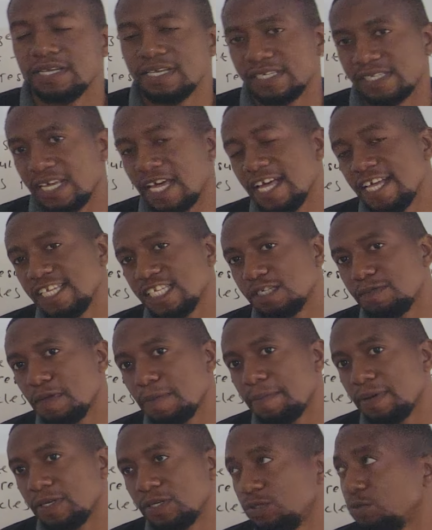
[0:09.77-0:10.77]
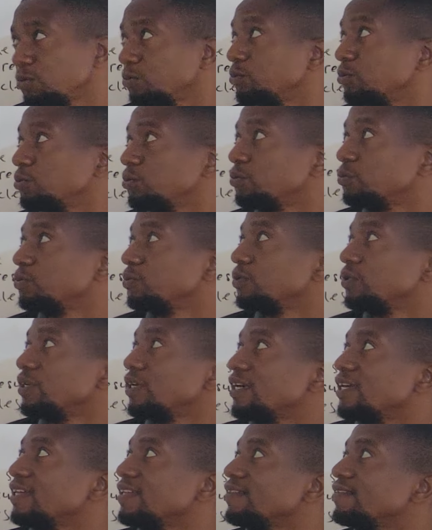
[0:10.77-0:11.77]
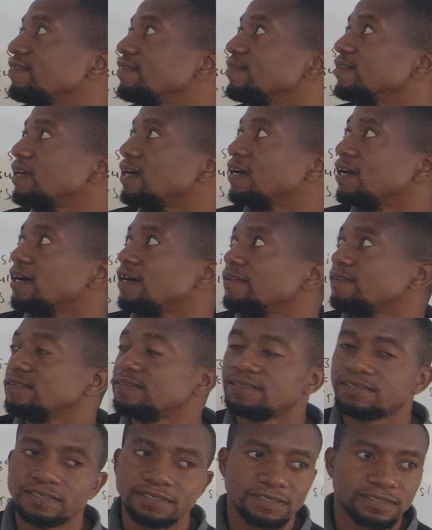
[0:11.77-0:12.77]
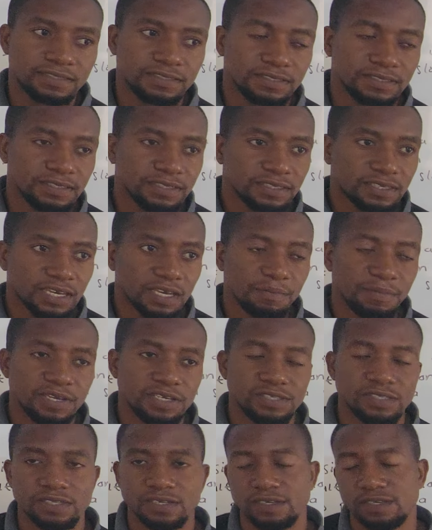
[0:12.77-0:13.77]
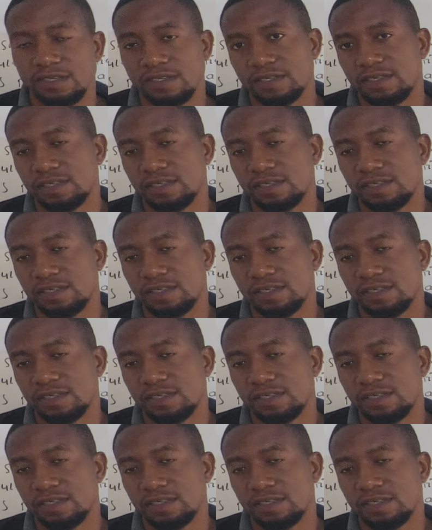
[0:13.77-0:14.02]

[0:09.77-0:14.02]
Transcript: Science Paper 2, this is the chemistry.